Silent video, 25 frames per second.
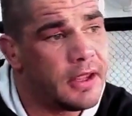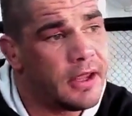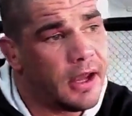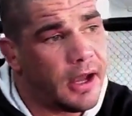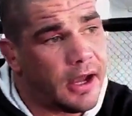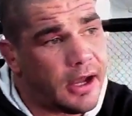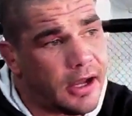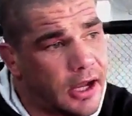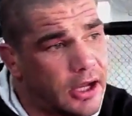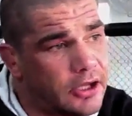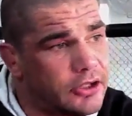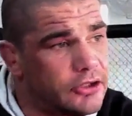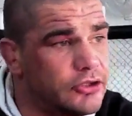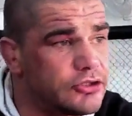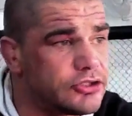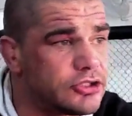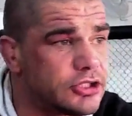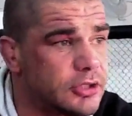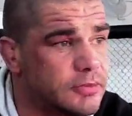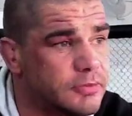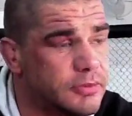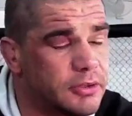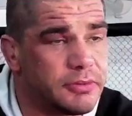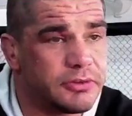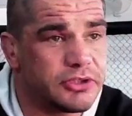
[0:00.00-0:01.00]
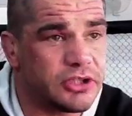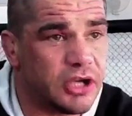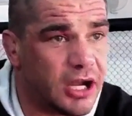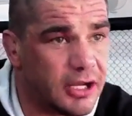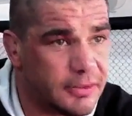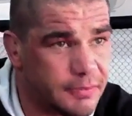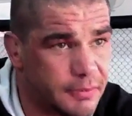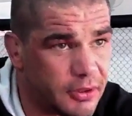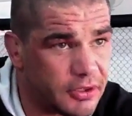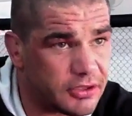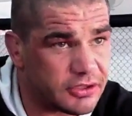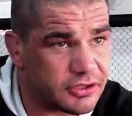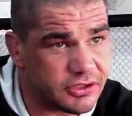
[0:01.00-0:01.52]
I use some of
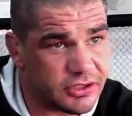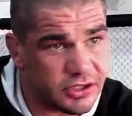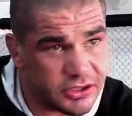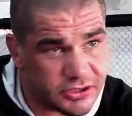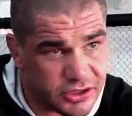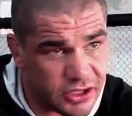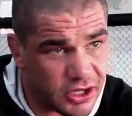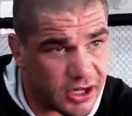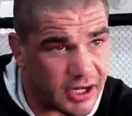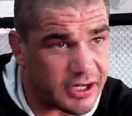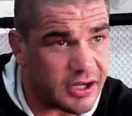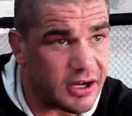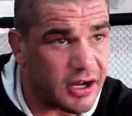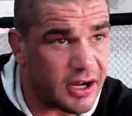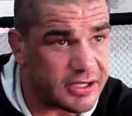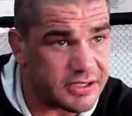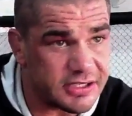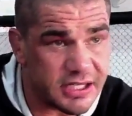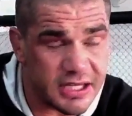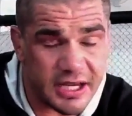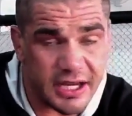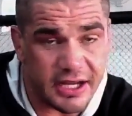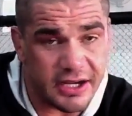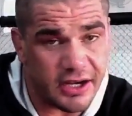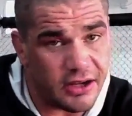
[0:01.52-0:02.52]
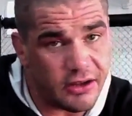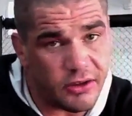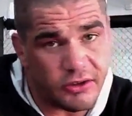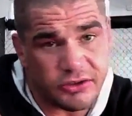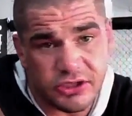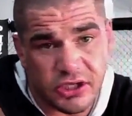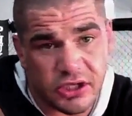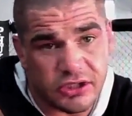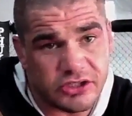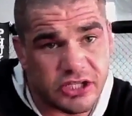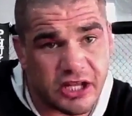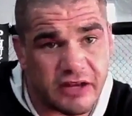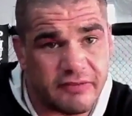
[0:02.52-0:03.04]
the Thai guys here, and I
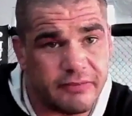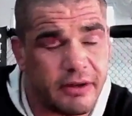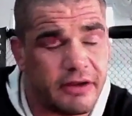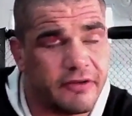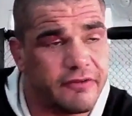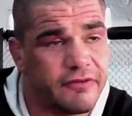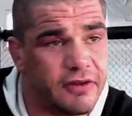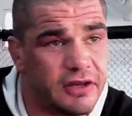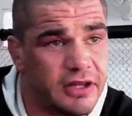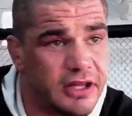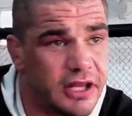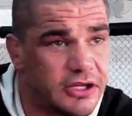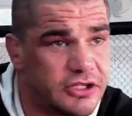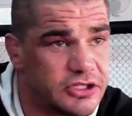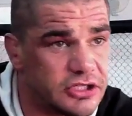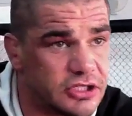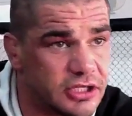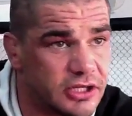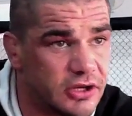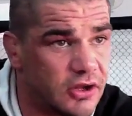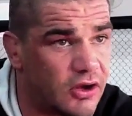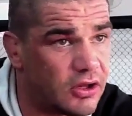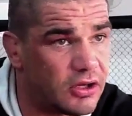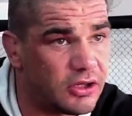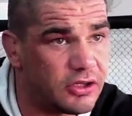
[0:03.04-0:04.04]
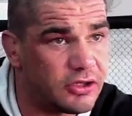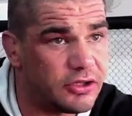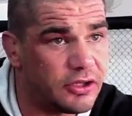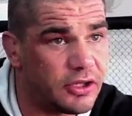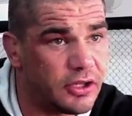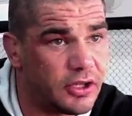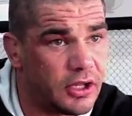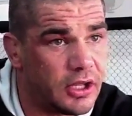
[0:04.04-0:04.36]
also have my affiliation in Holland.